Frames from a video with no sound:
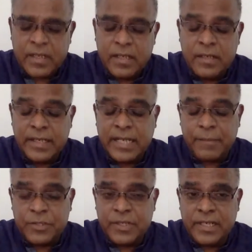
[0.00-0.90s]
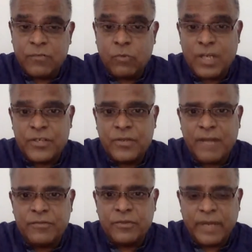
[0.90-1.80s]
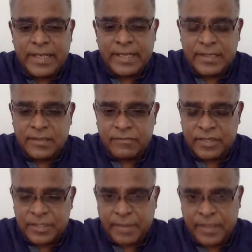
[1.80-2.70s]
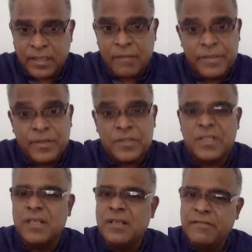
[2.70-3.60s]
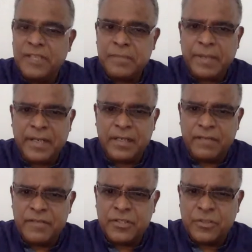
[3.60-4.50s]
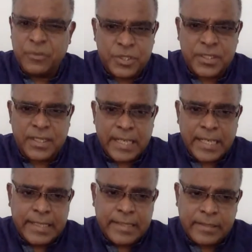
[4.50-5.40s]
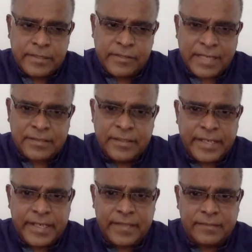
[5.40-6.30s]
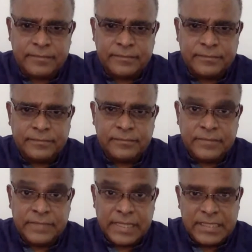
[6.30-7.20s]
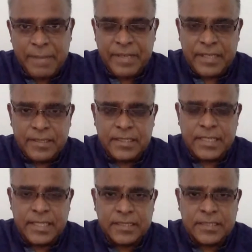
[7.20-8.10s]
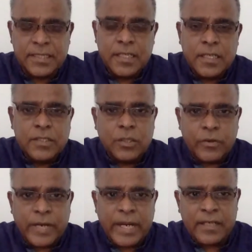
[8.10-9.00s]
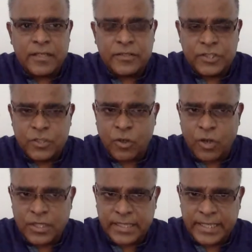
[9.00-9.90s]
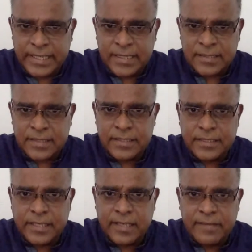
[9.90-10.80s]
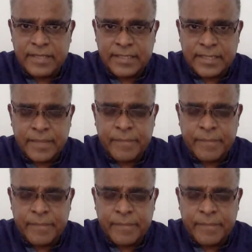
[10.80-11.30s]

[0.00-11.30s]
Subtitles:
Recapitulate what you have to write in the first paragraph, because first paragraph is crucial. It attracts the reader, the examiner in this case. So write a strong sentence and straight away say